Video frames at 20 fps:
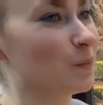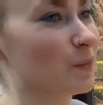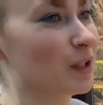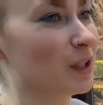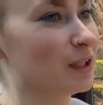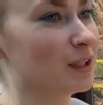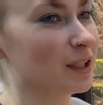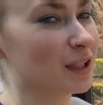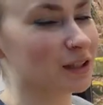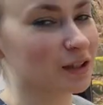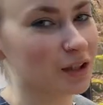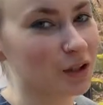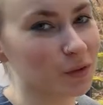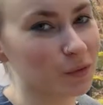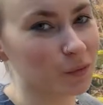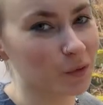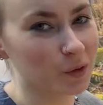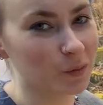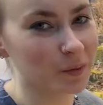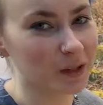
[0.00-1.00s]
He's had two
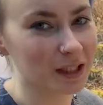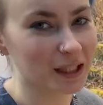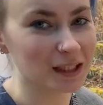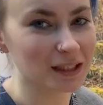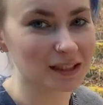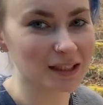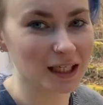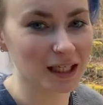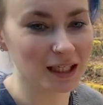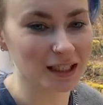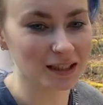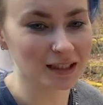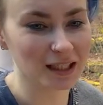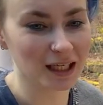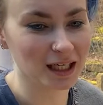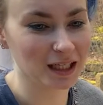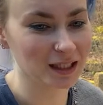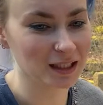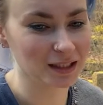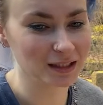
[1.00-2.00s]
warming in days
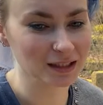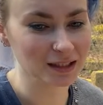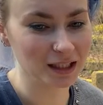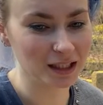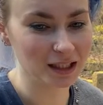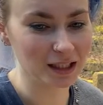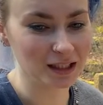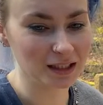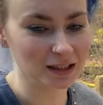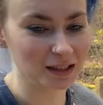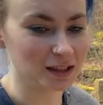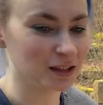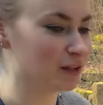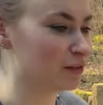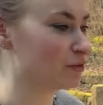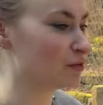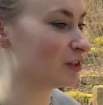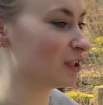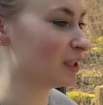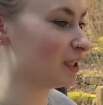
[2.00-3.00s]
and he's
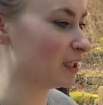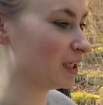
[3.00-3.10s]
loved it.